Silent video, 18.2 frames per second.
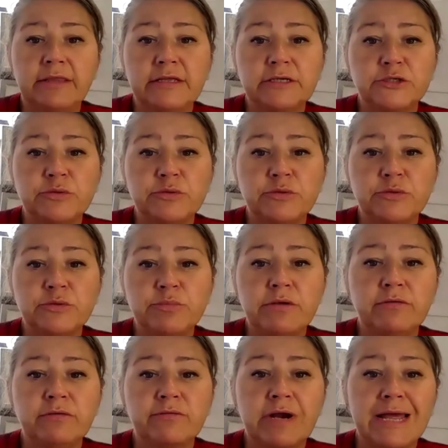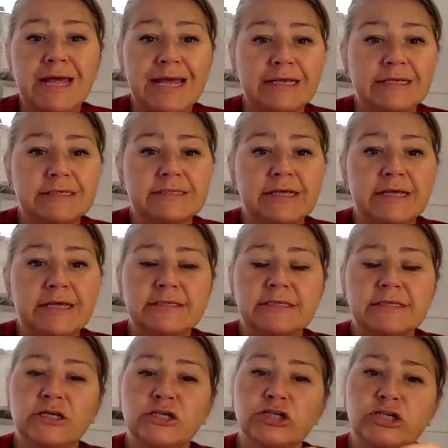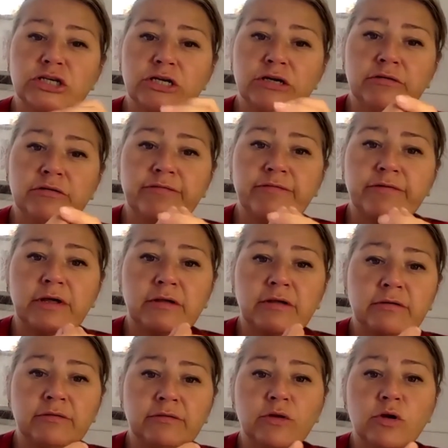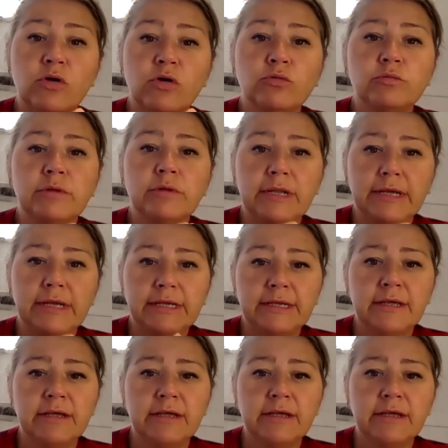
This should be used for access and shared files only.